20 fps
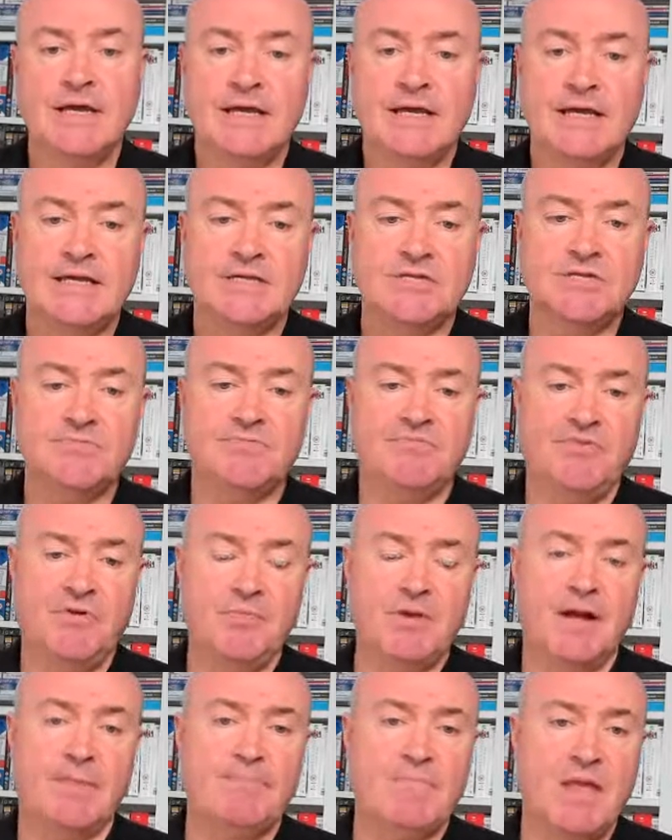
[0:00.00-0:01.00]
is from
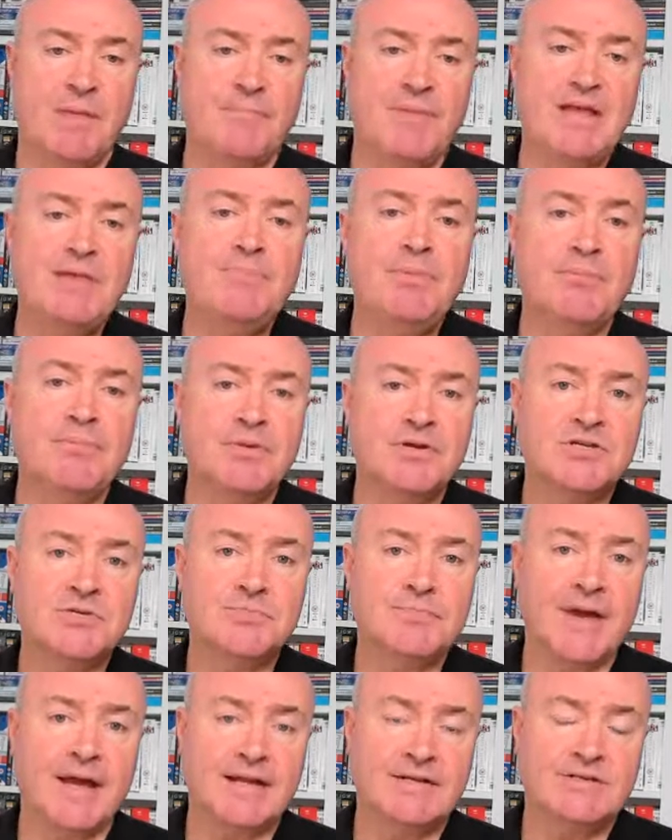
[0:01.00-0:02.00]
a people
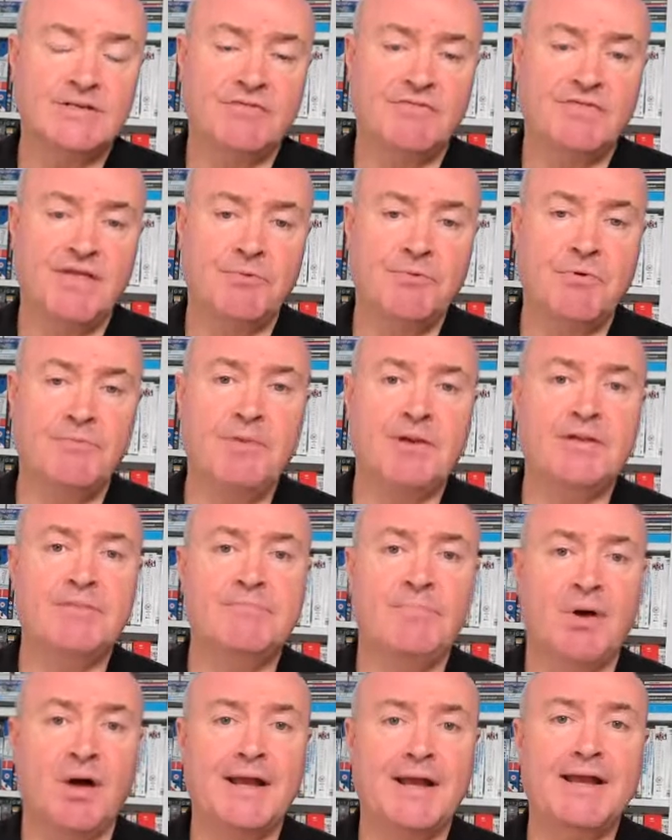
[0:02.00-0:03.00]
perspective, they would be
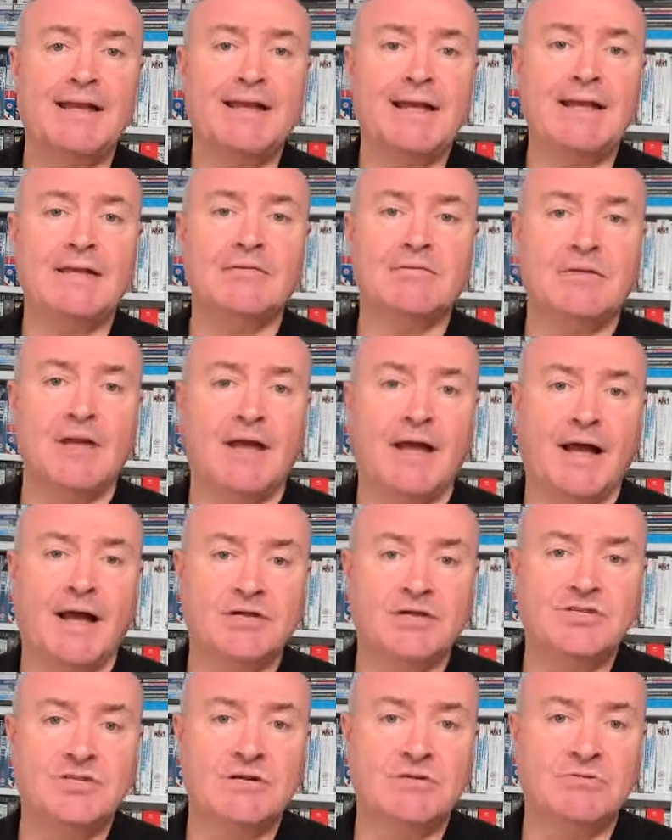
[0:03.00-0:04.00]
buying in
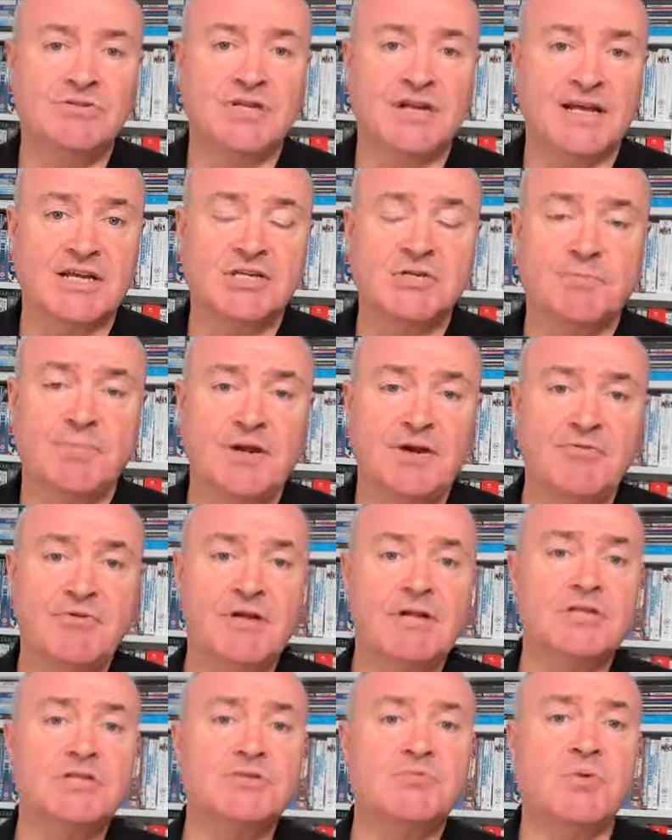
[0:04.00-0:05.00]
skills and
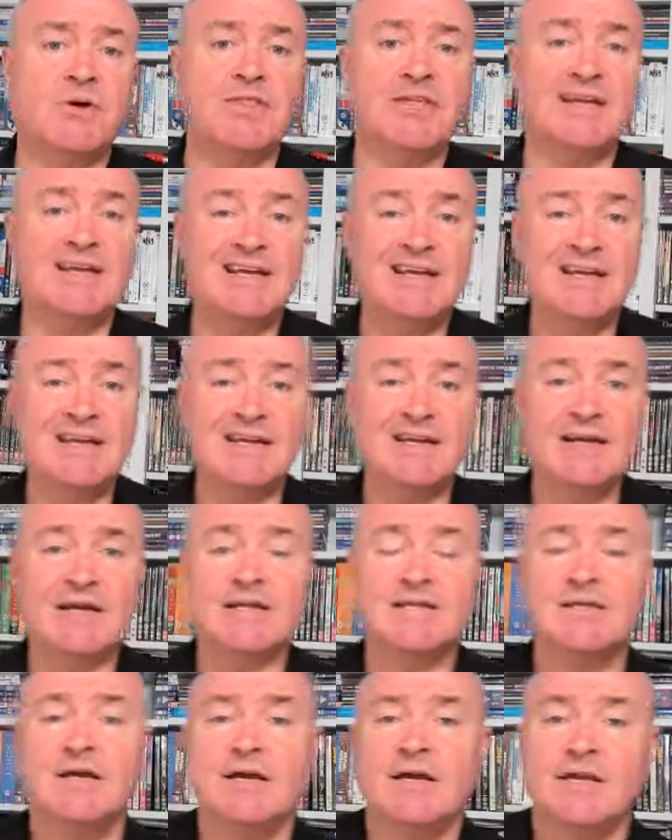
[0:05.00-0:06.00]
experience when they needed it.